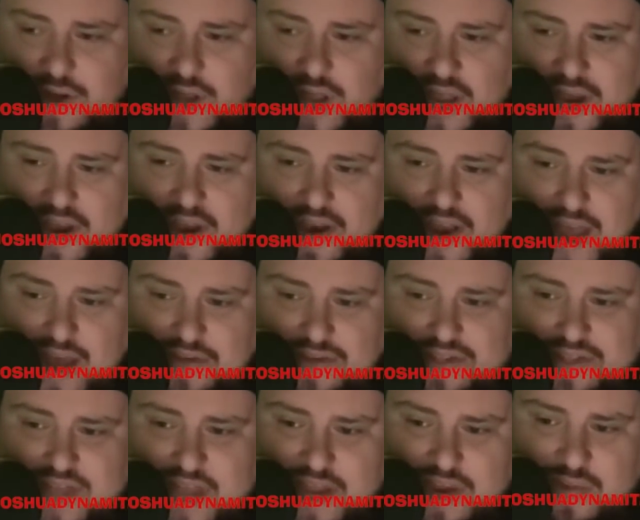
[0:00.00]
and
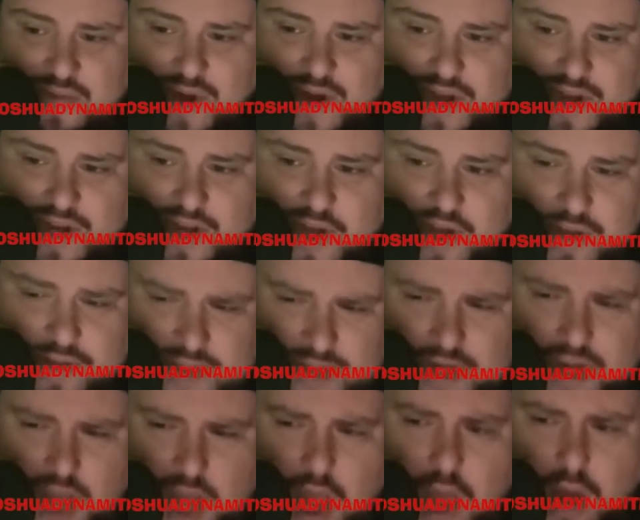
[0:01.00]
announce that you want to go,
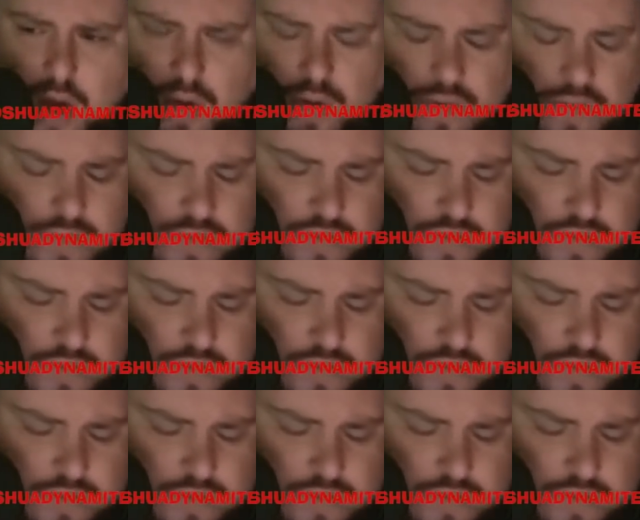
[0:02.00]
then go.